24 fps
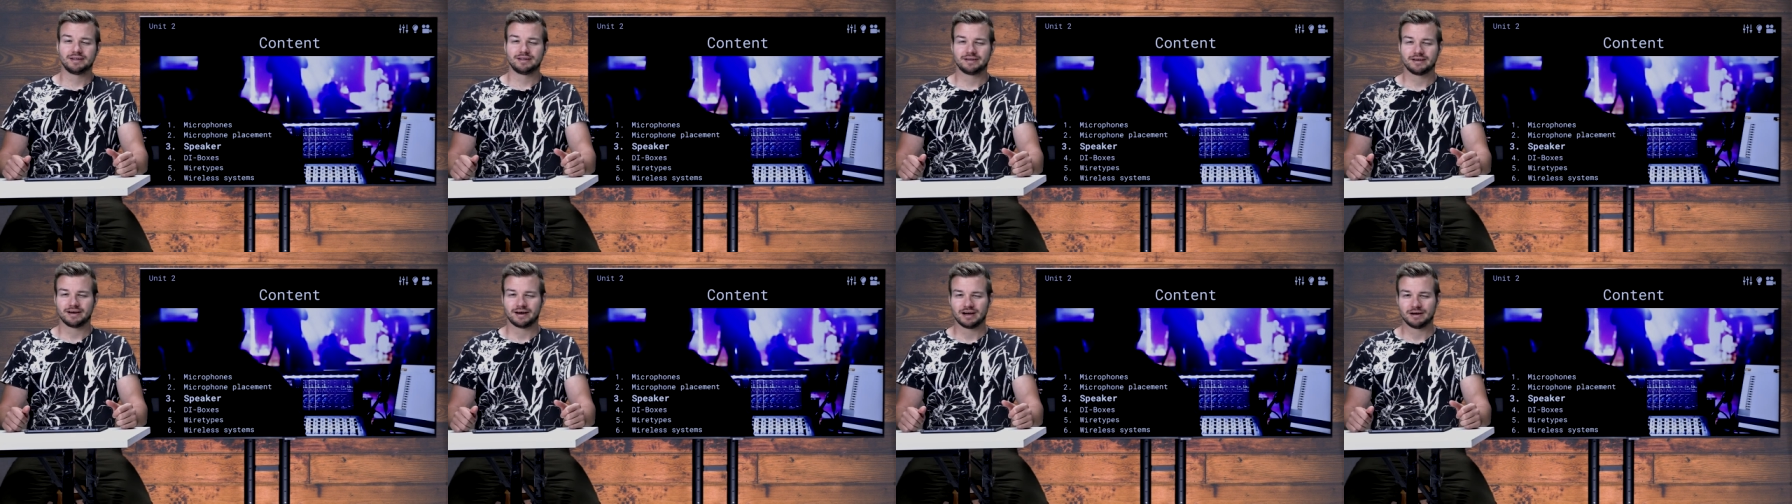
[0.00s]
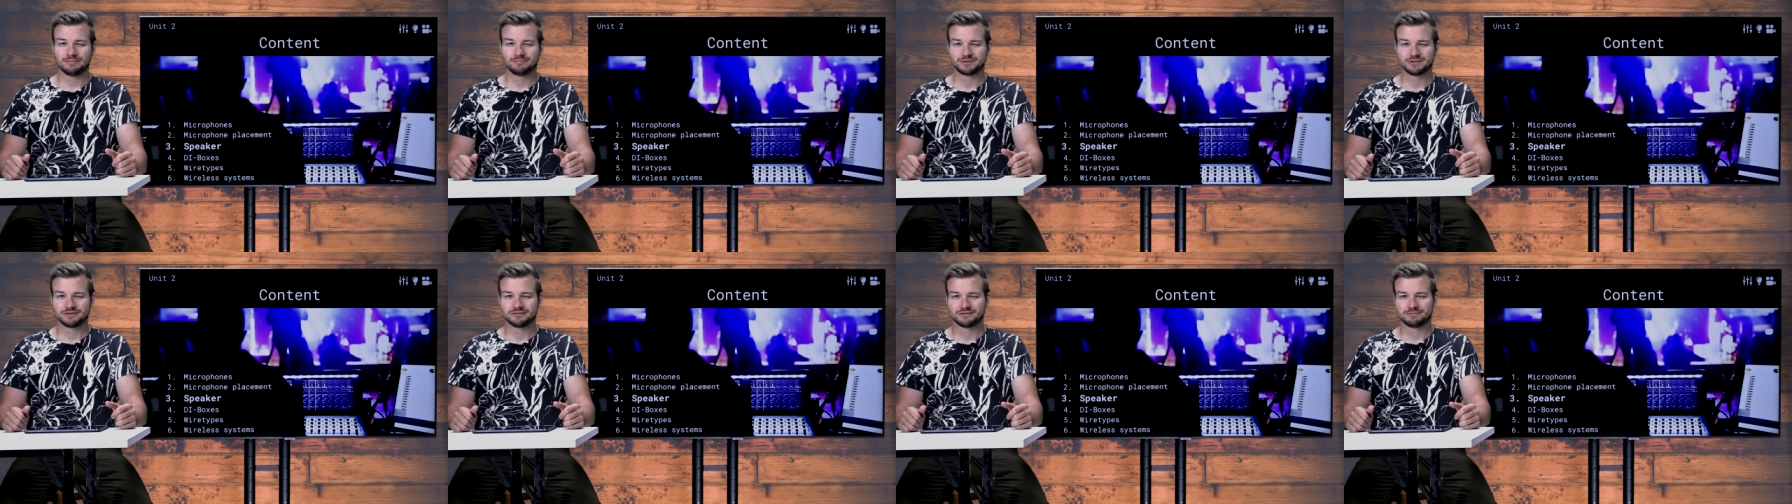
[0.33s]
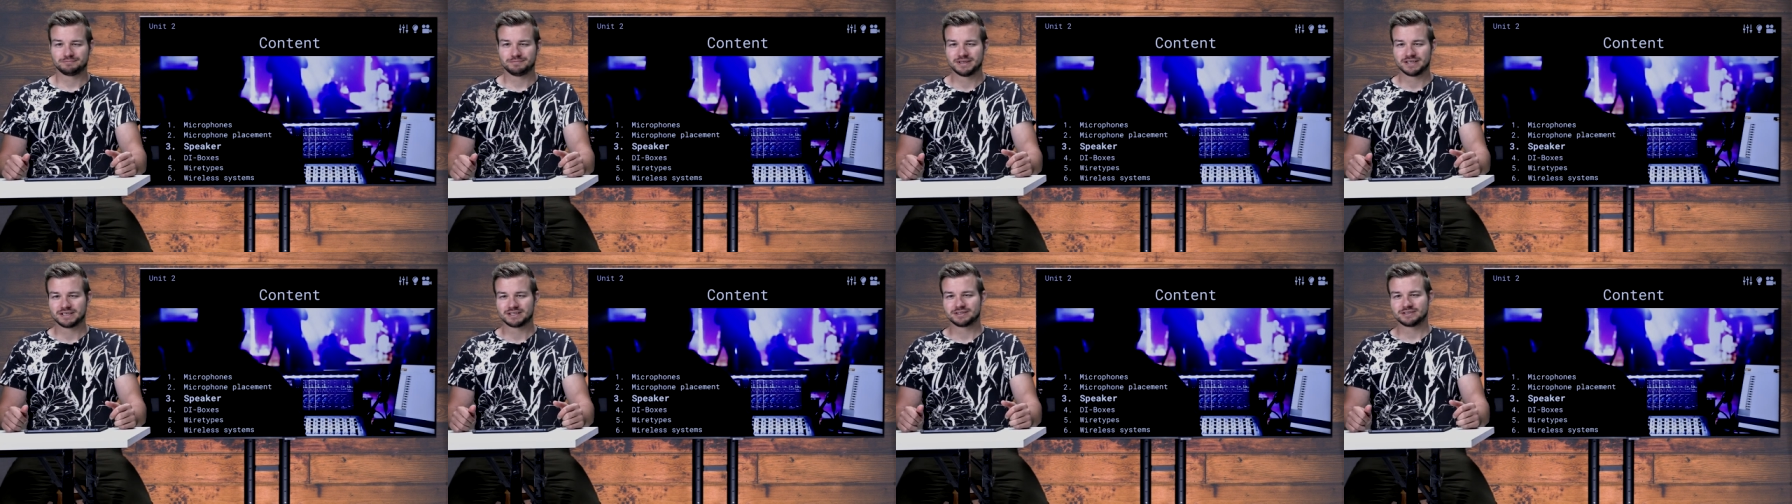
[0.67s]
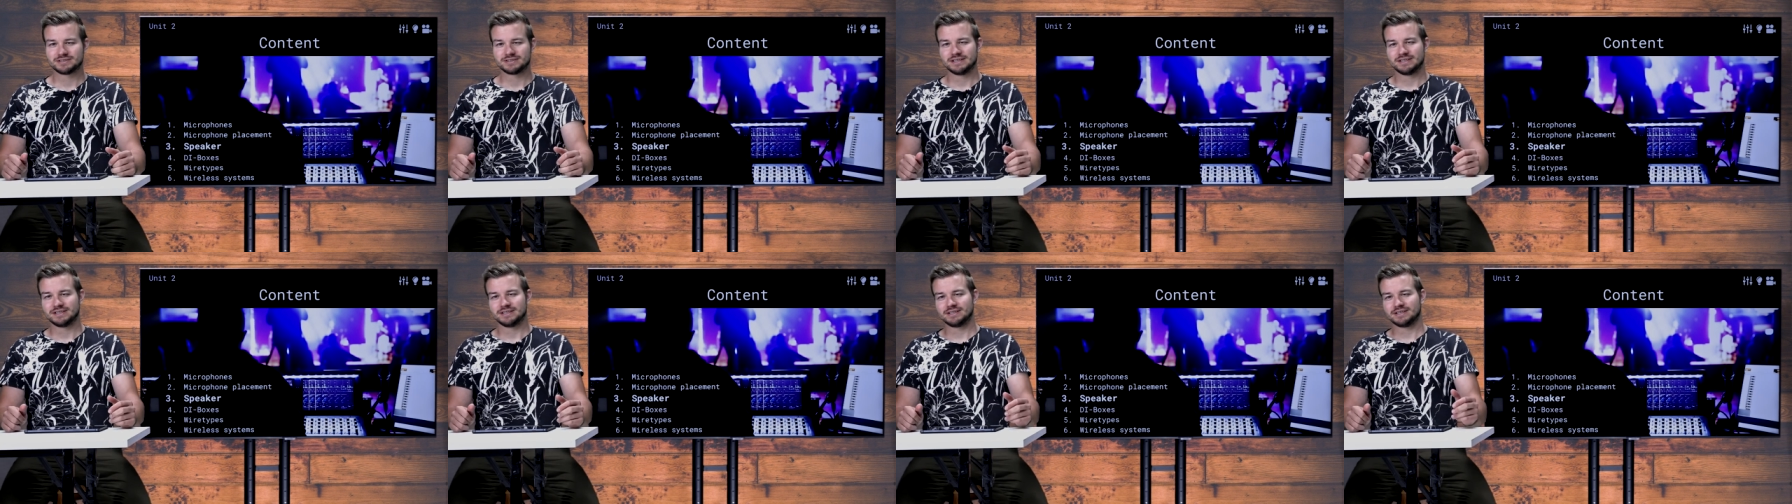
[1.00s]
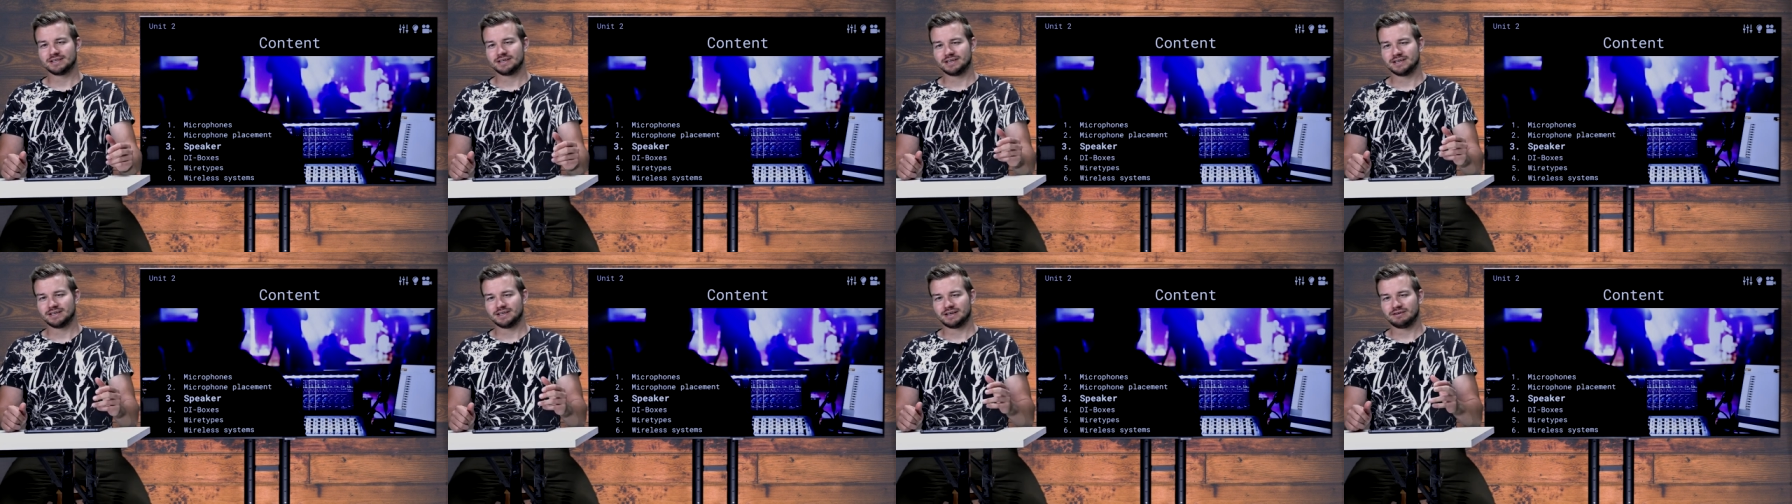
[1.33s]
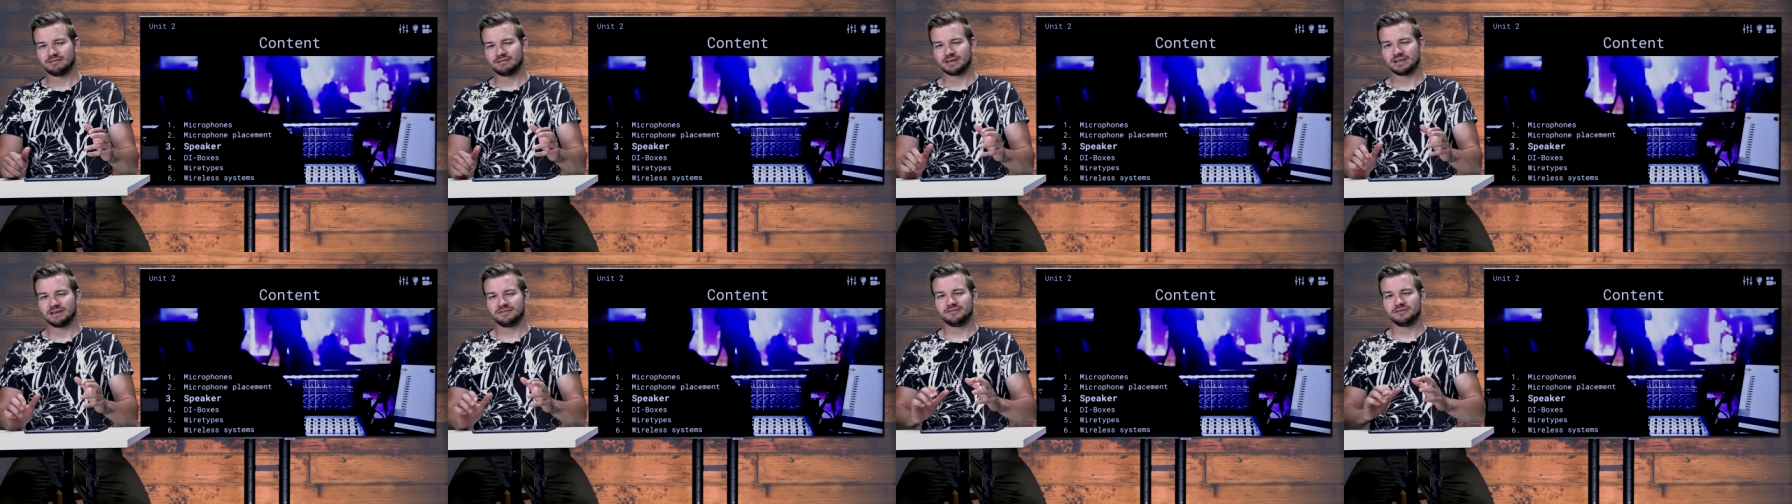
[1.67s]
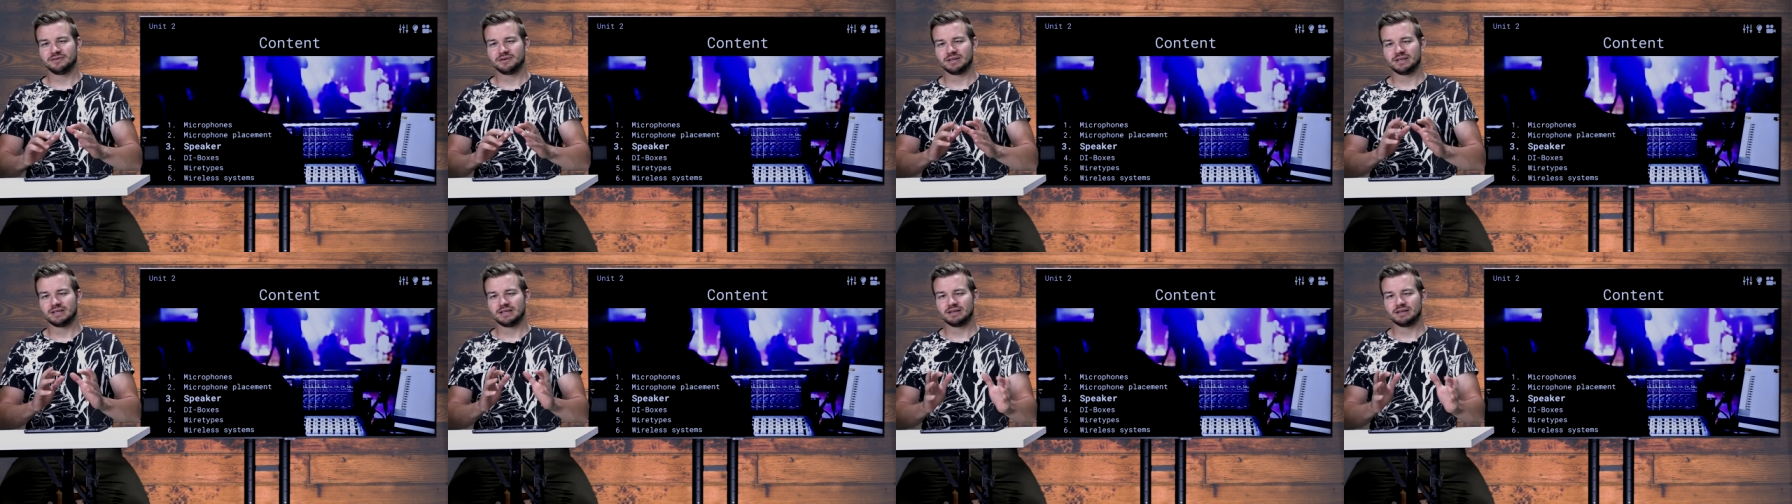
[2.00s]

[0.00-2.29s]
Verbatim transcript: types of speakers and uh, I will give you a